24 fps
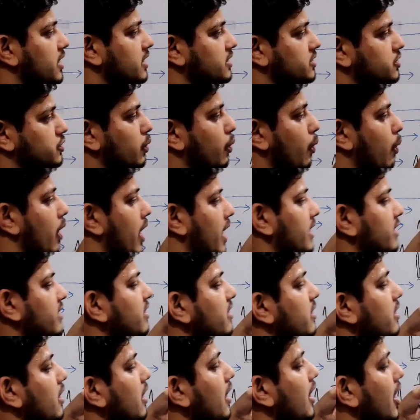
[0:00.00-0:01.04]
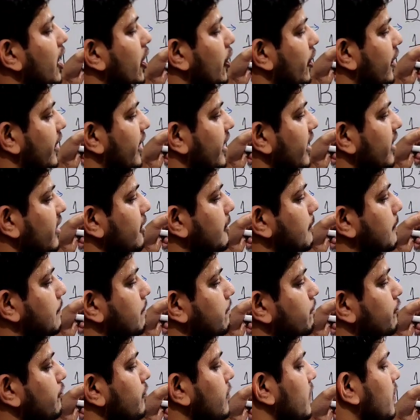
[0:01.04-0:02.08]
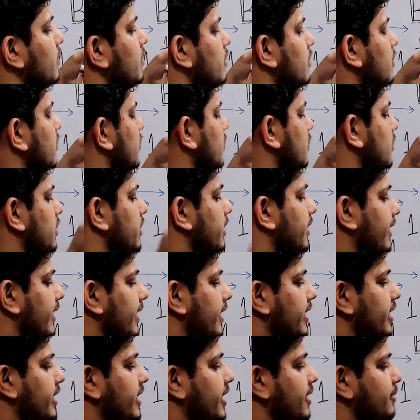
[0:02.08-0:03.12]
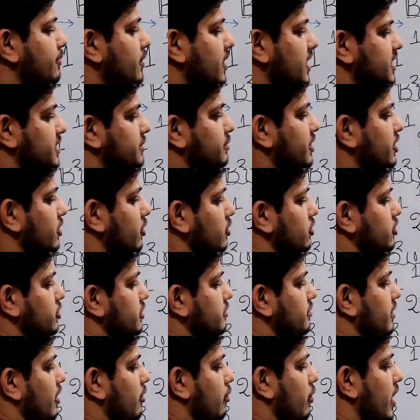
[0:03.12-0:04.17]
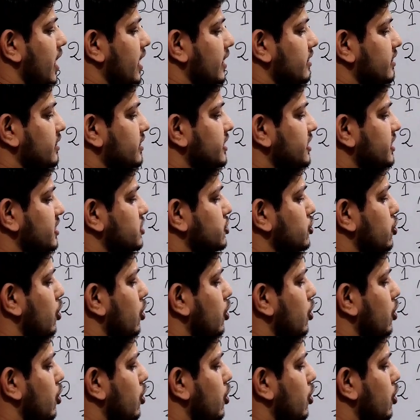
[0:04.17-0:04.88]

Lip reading: as 1, okay. And a plus b whole to the power 1, this